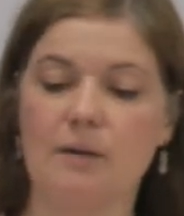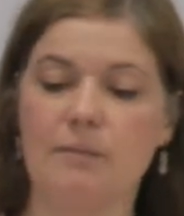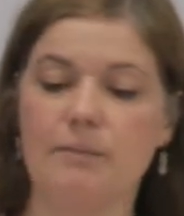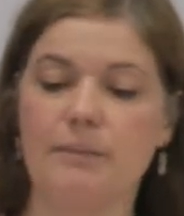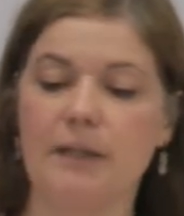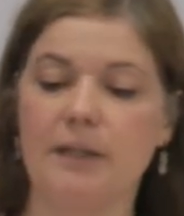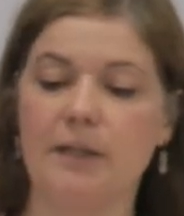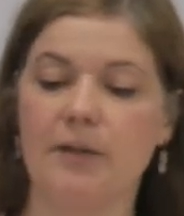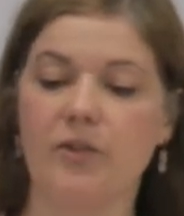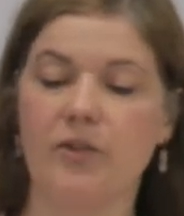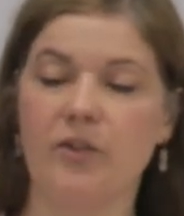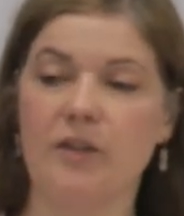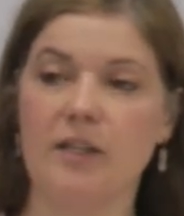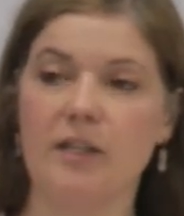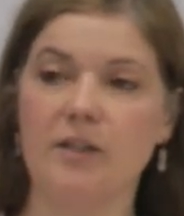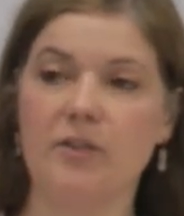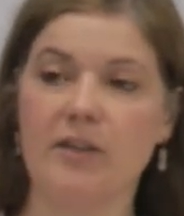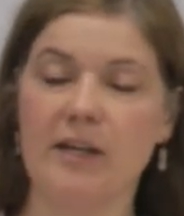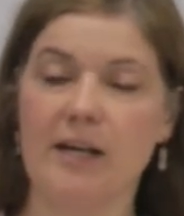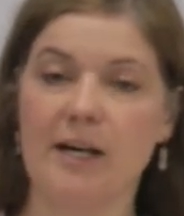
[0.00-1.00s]
because
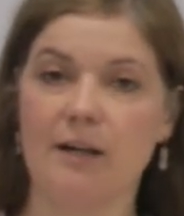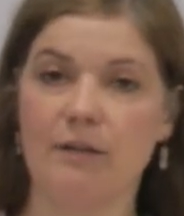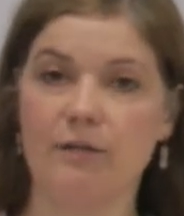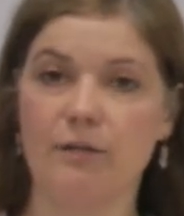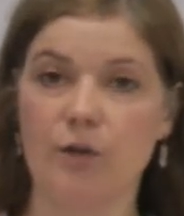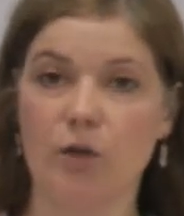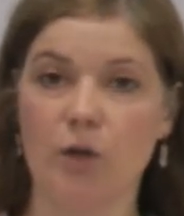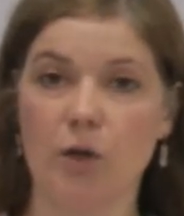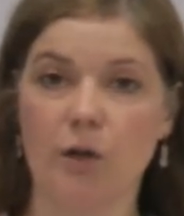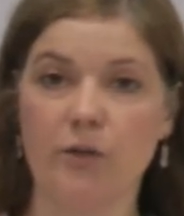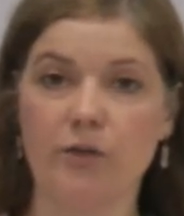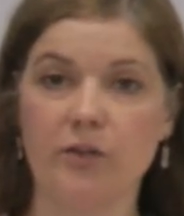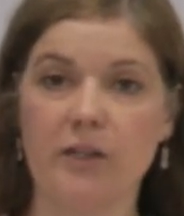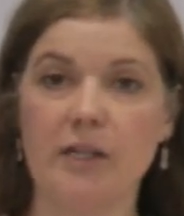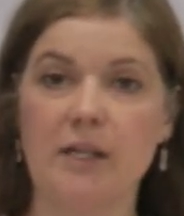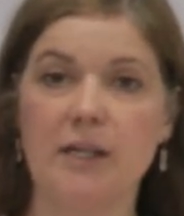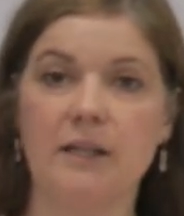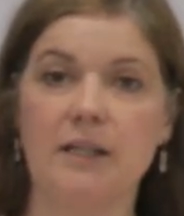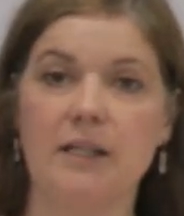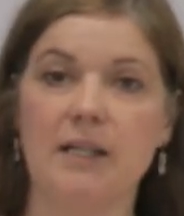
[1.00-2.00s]
these have got
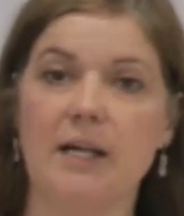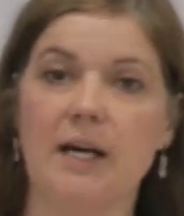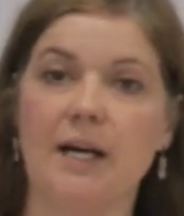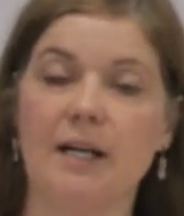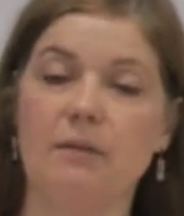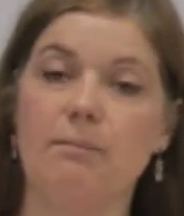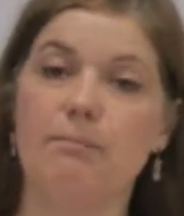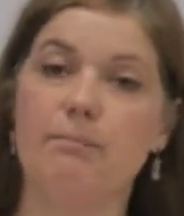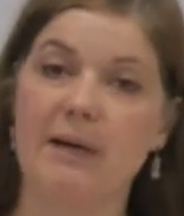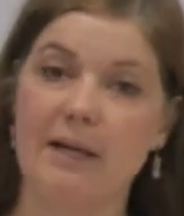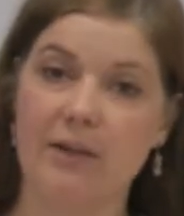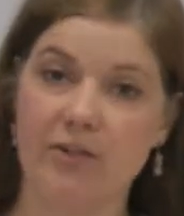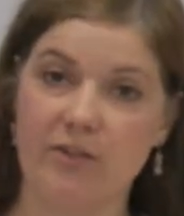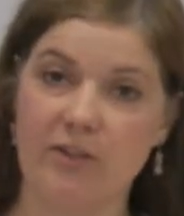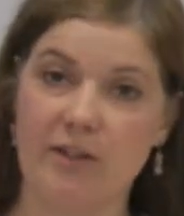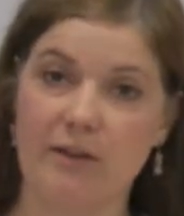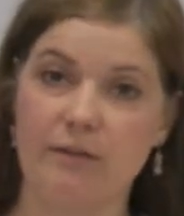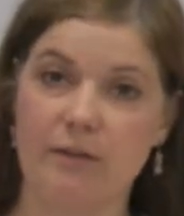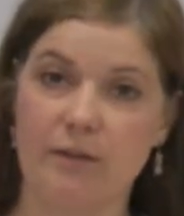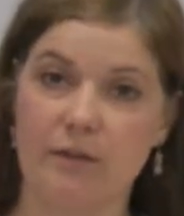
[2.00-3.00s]
the kind of
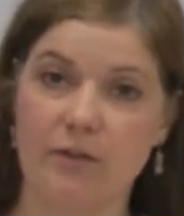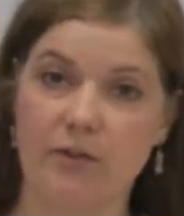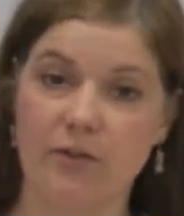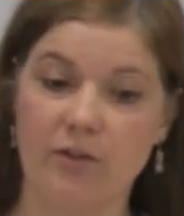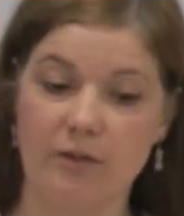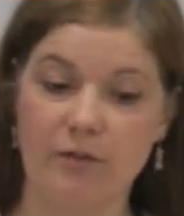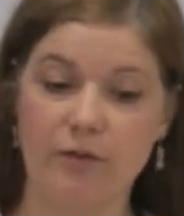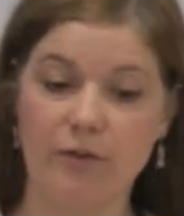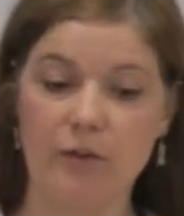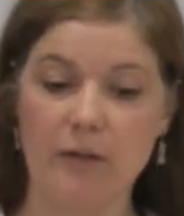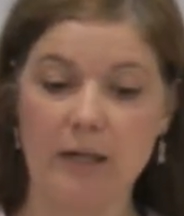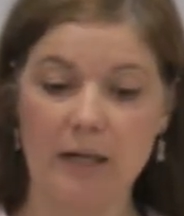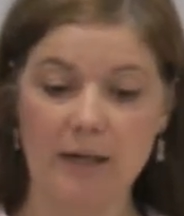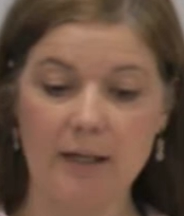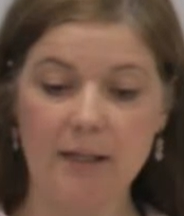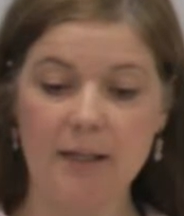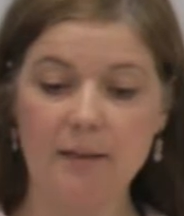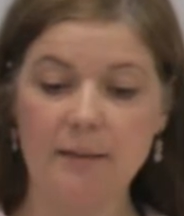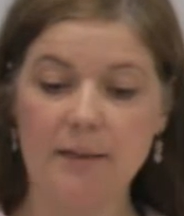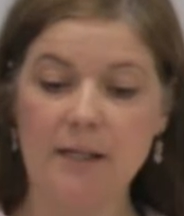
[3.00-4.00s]
best evidence, if you
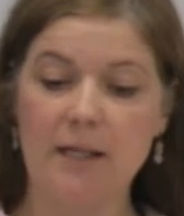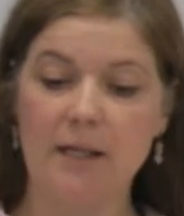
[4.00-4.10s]
like.